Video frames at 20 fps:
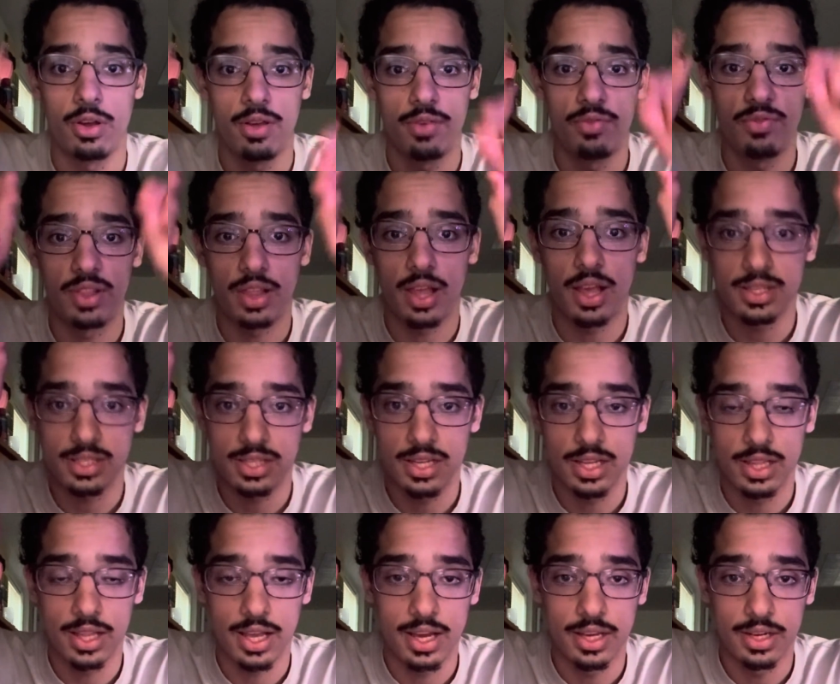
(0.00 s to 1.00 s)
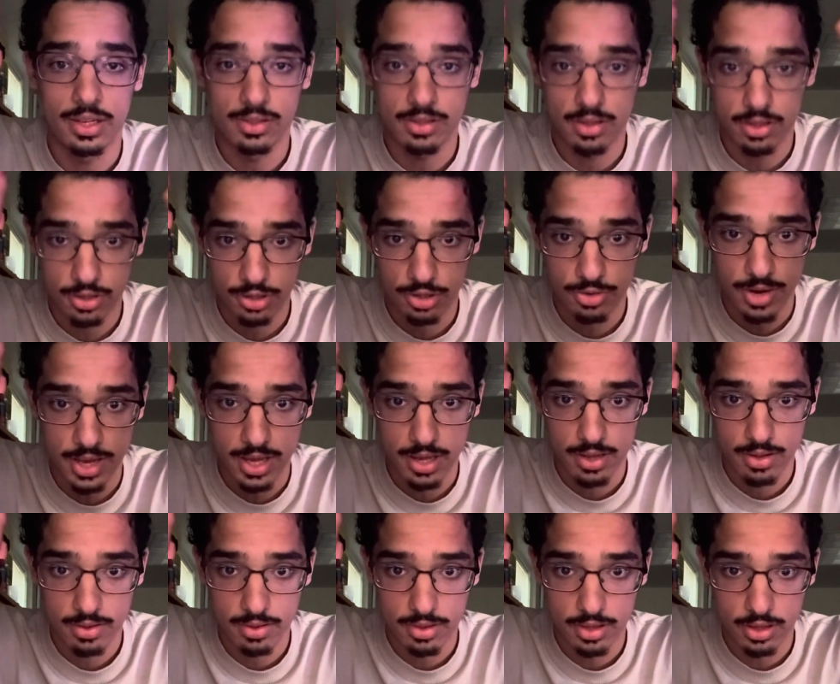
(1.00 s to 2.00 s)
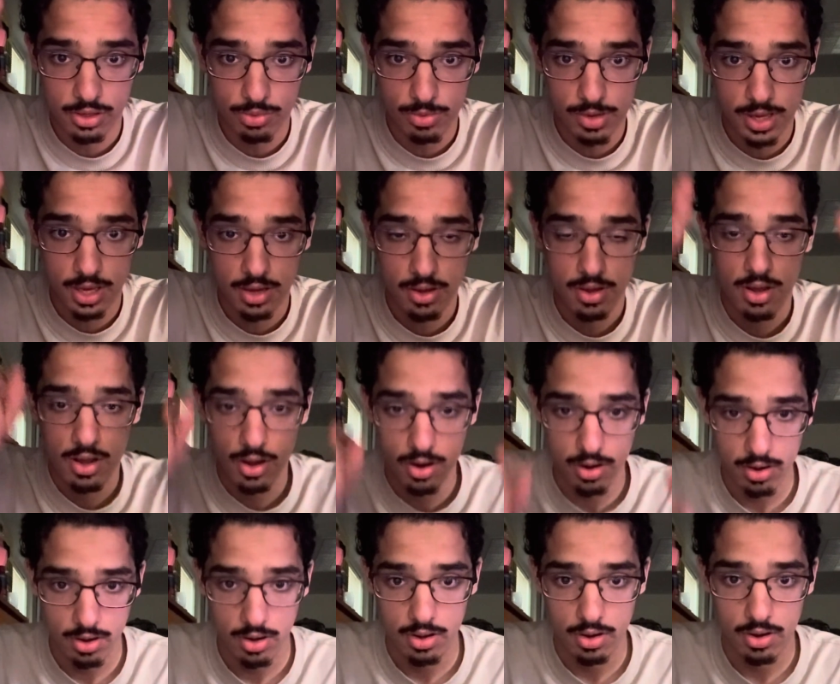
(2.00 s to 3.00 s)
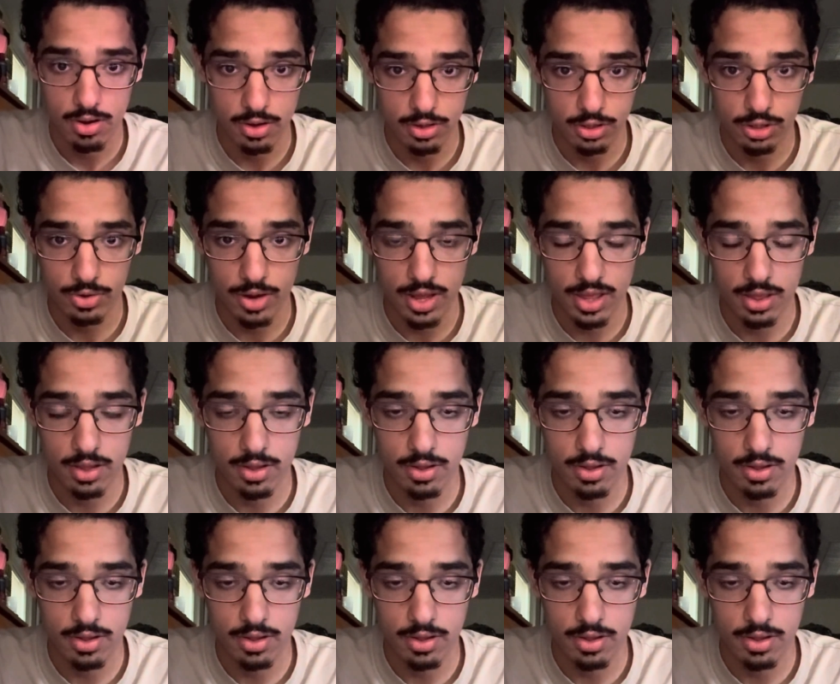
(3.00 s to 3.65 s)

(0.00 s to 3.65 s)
velocity line is a straight this way, or a straight